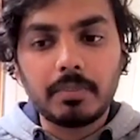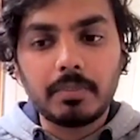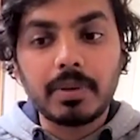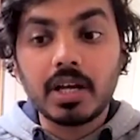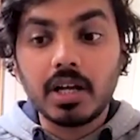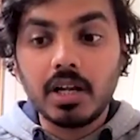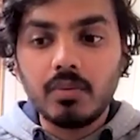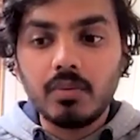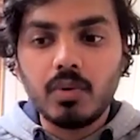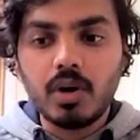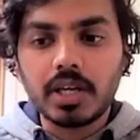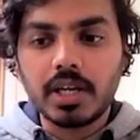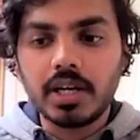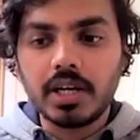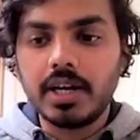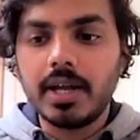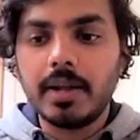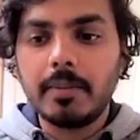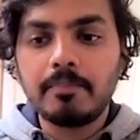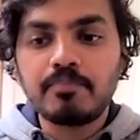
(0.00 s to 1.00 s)
typical
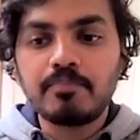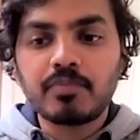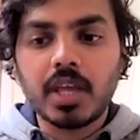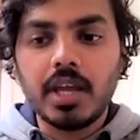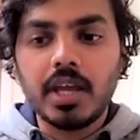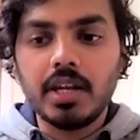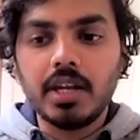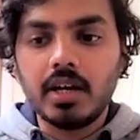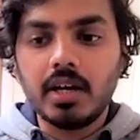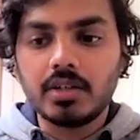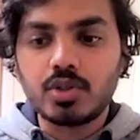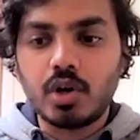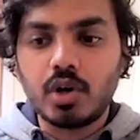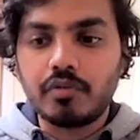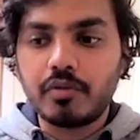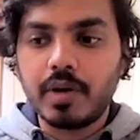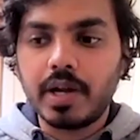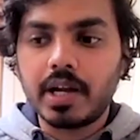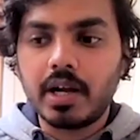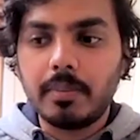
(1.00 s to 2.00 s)
working day in a
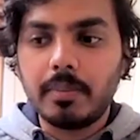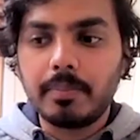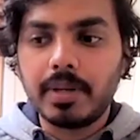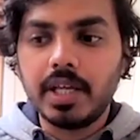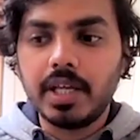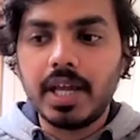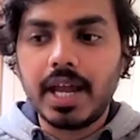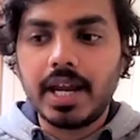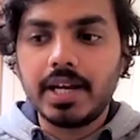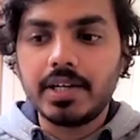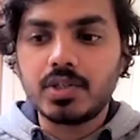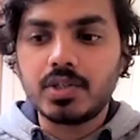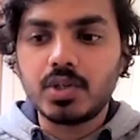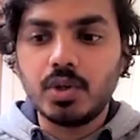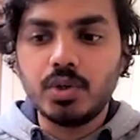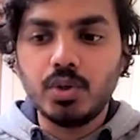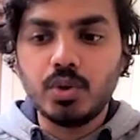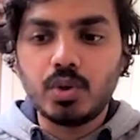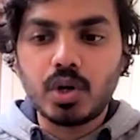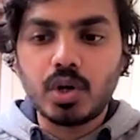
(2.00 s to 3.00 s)
software company. And
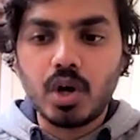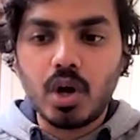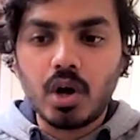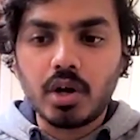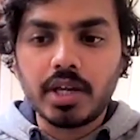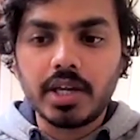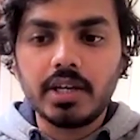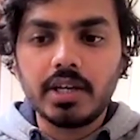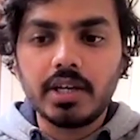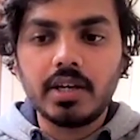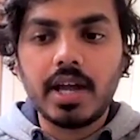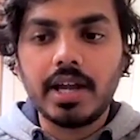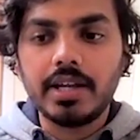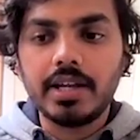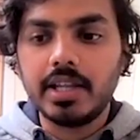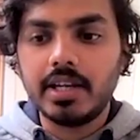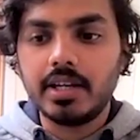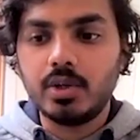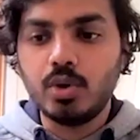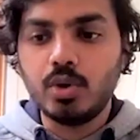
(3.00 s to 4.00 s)
so you clock in
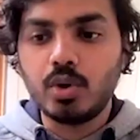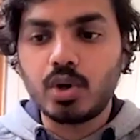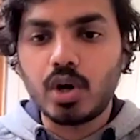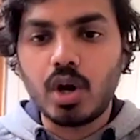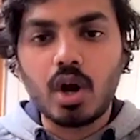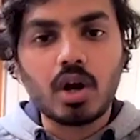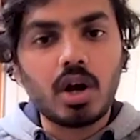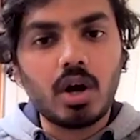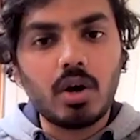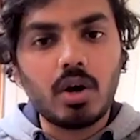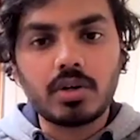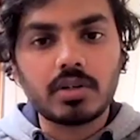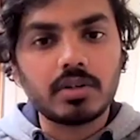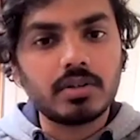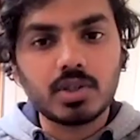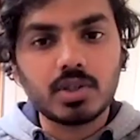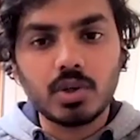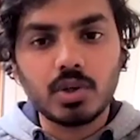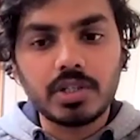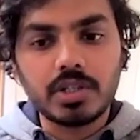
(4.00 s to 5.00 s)
and then you clock out,
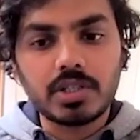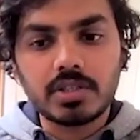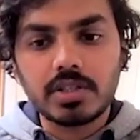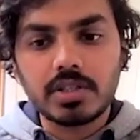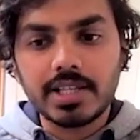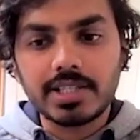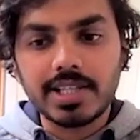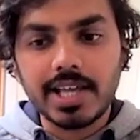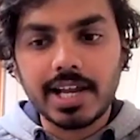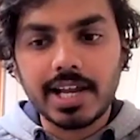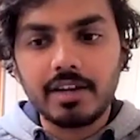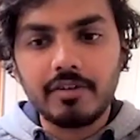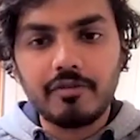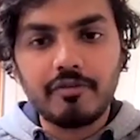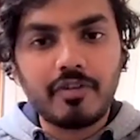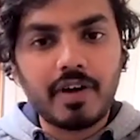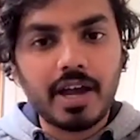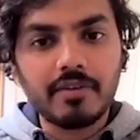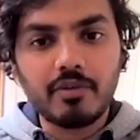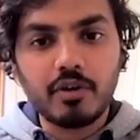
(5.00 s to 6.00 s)
so it's exactly
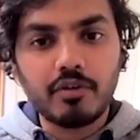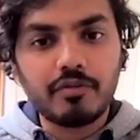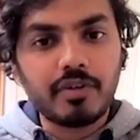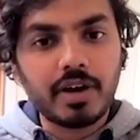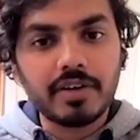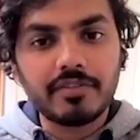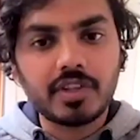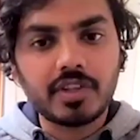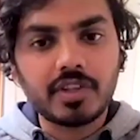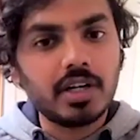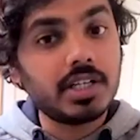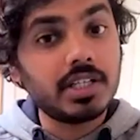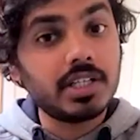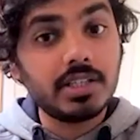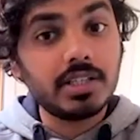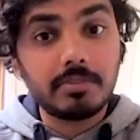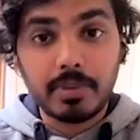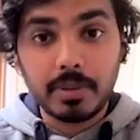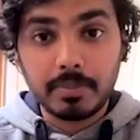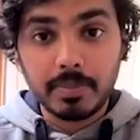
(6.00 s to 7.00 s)
5 or
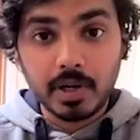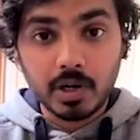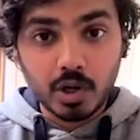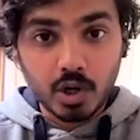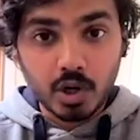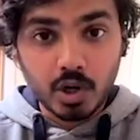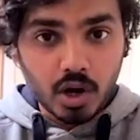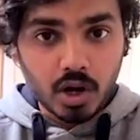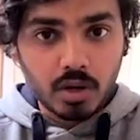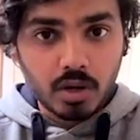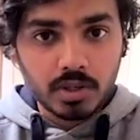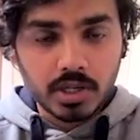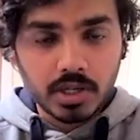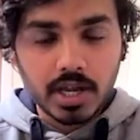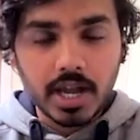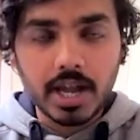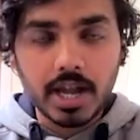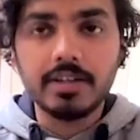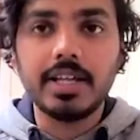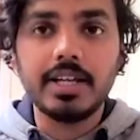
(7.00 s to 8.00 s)
5:30 people clock out,
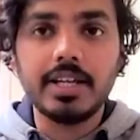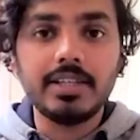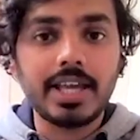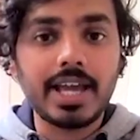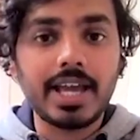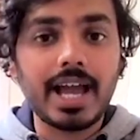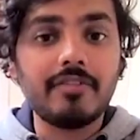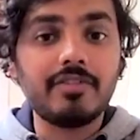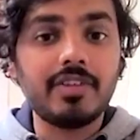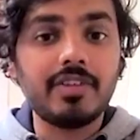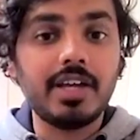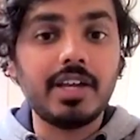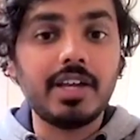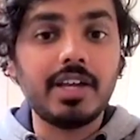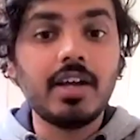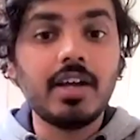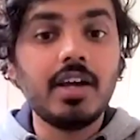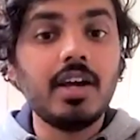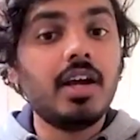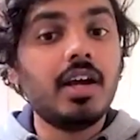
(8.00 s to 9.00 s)
and then they have
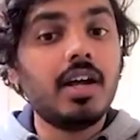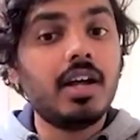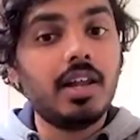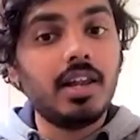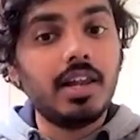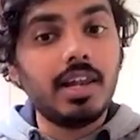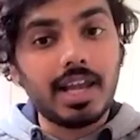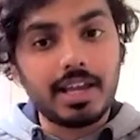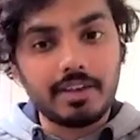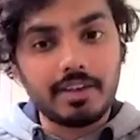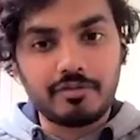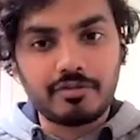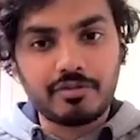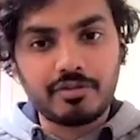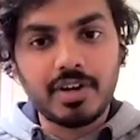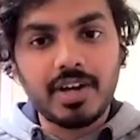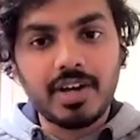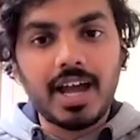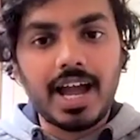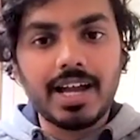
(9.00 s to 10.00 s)
their
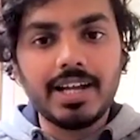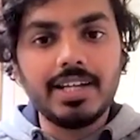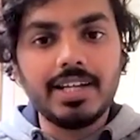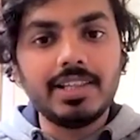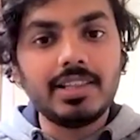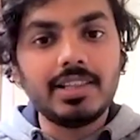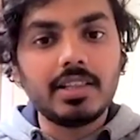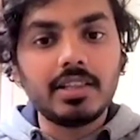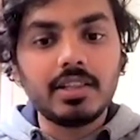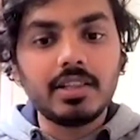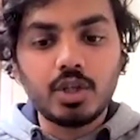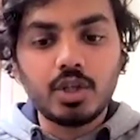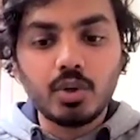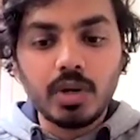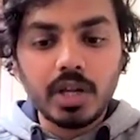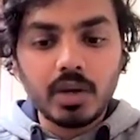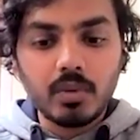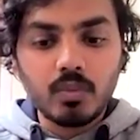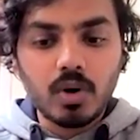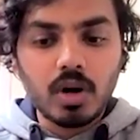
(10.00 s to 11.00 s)
life. And in
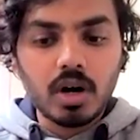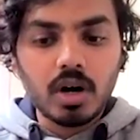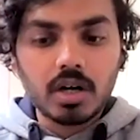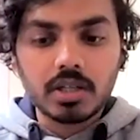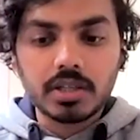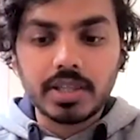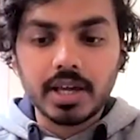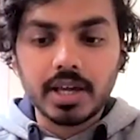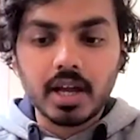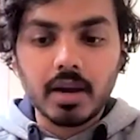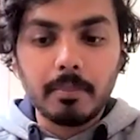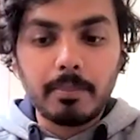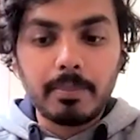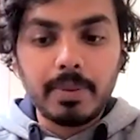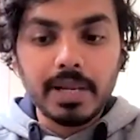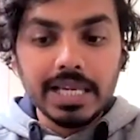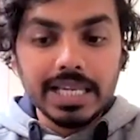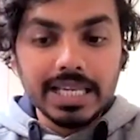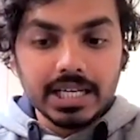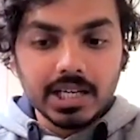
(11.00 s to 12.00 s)
during work they
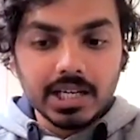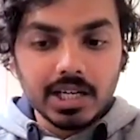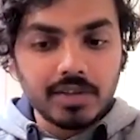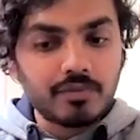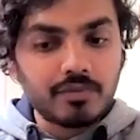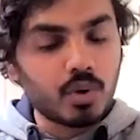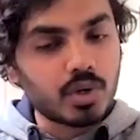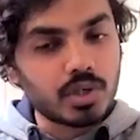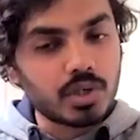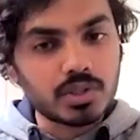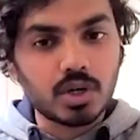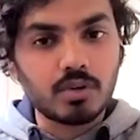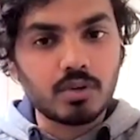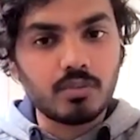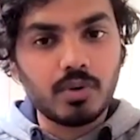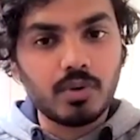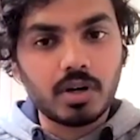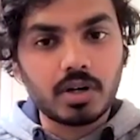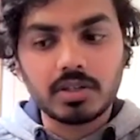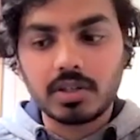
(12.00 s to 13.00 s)
completely focus
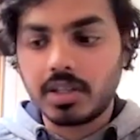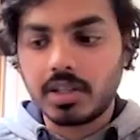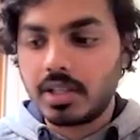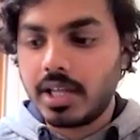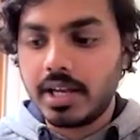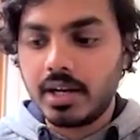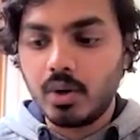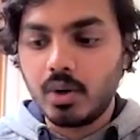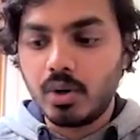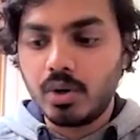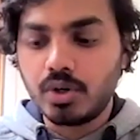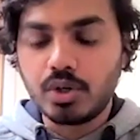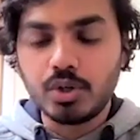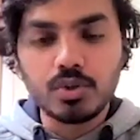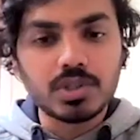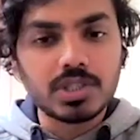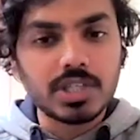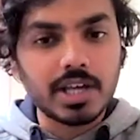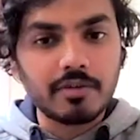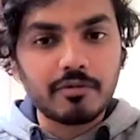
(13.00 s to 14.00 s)
on work. They don't
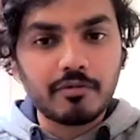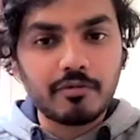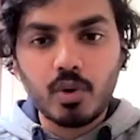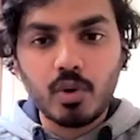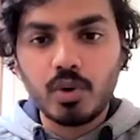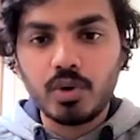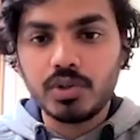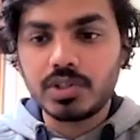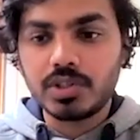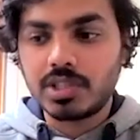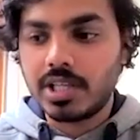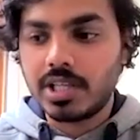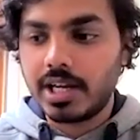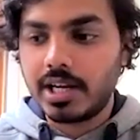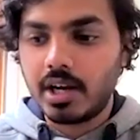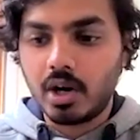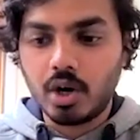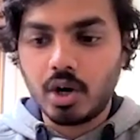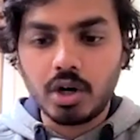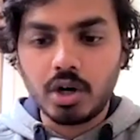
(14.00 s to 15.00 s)
use their phones, they
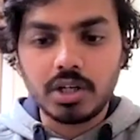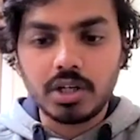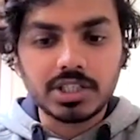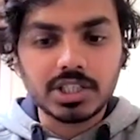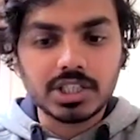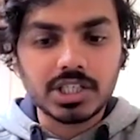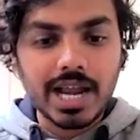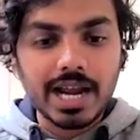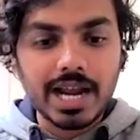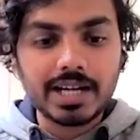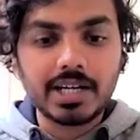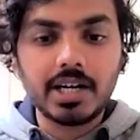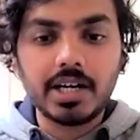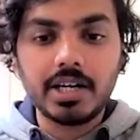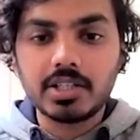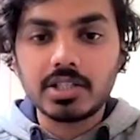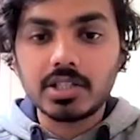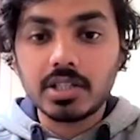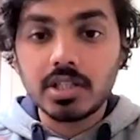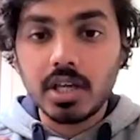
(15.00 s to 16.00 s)
are not
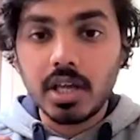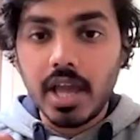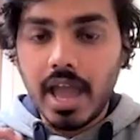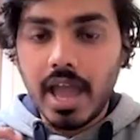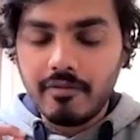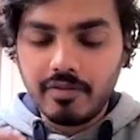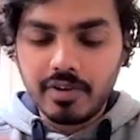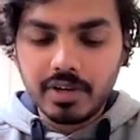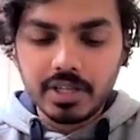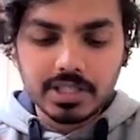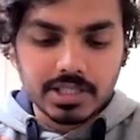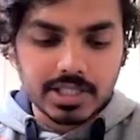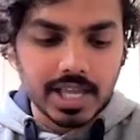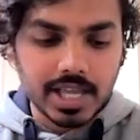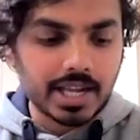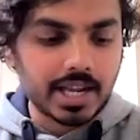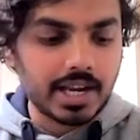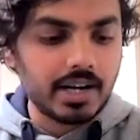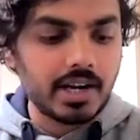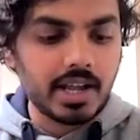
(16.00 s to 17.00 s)
distracted. It's every
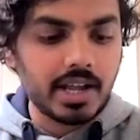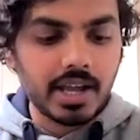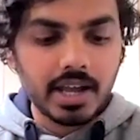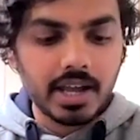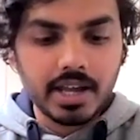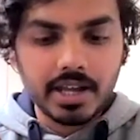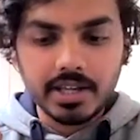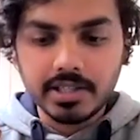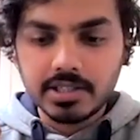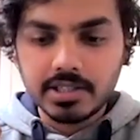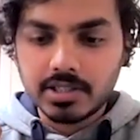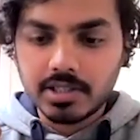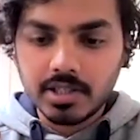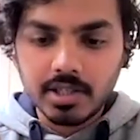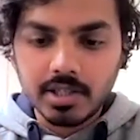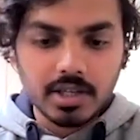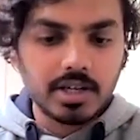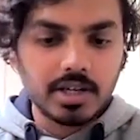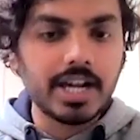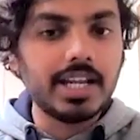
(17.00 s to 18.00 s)
second is
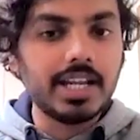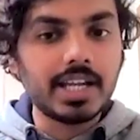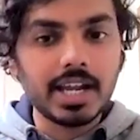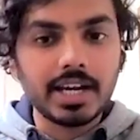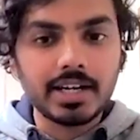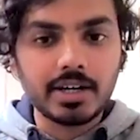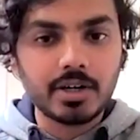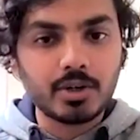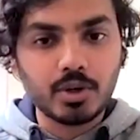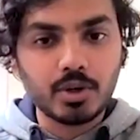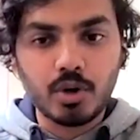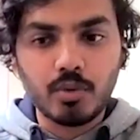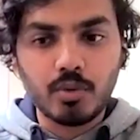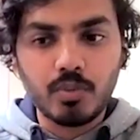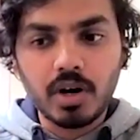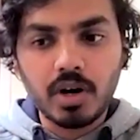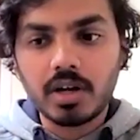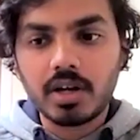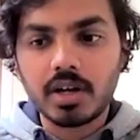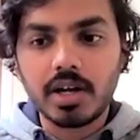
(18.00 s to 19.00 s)
dedicated to your
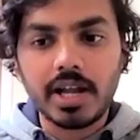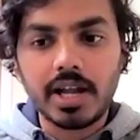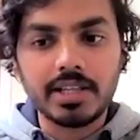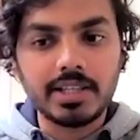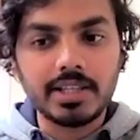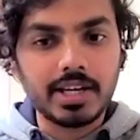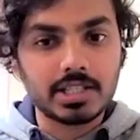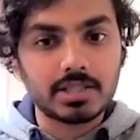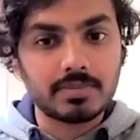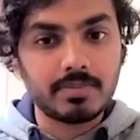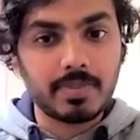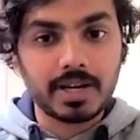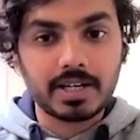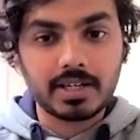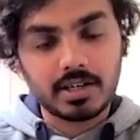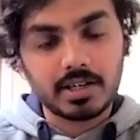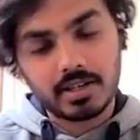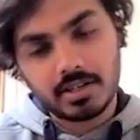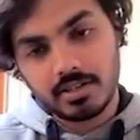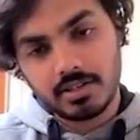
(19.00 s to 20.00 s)
work, and they
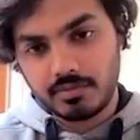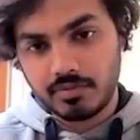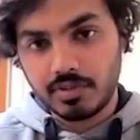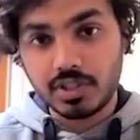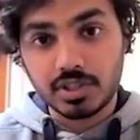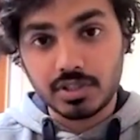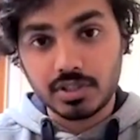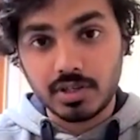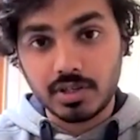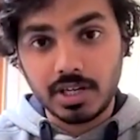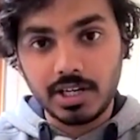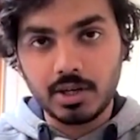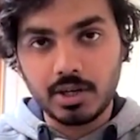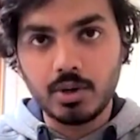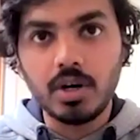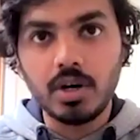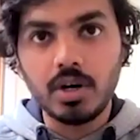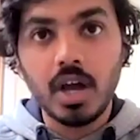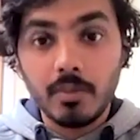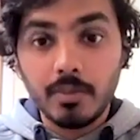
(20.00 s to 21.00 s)
respect it, which is really
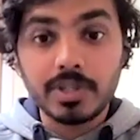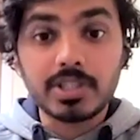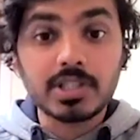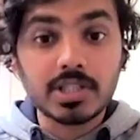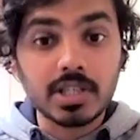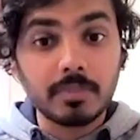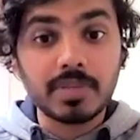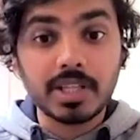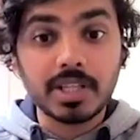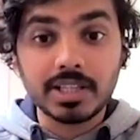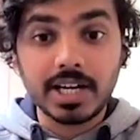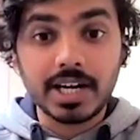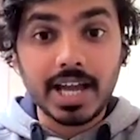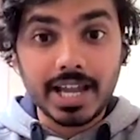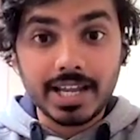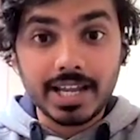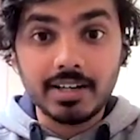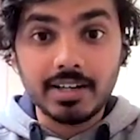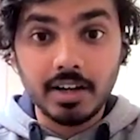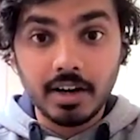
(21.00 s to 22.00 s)
good, which is something that
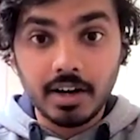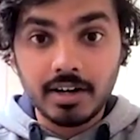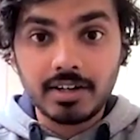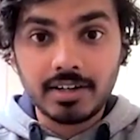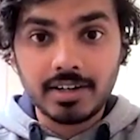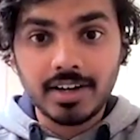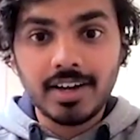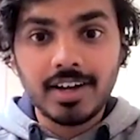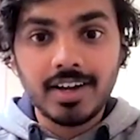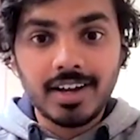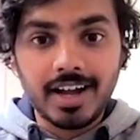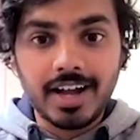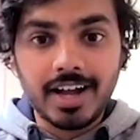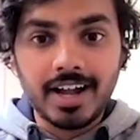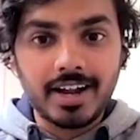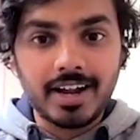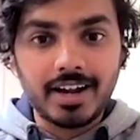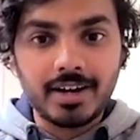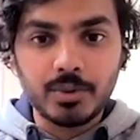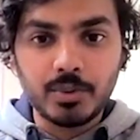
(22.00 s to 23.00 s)
I learned
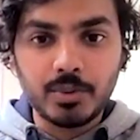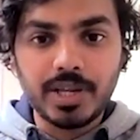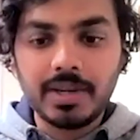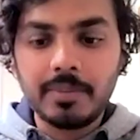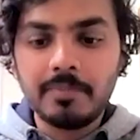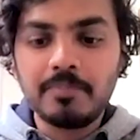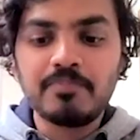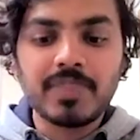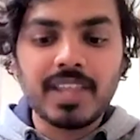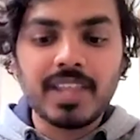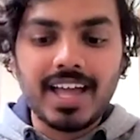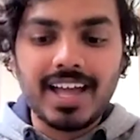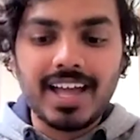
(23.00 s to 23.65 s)
doing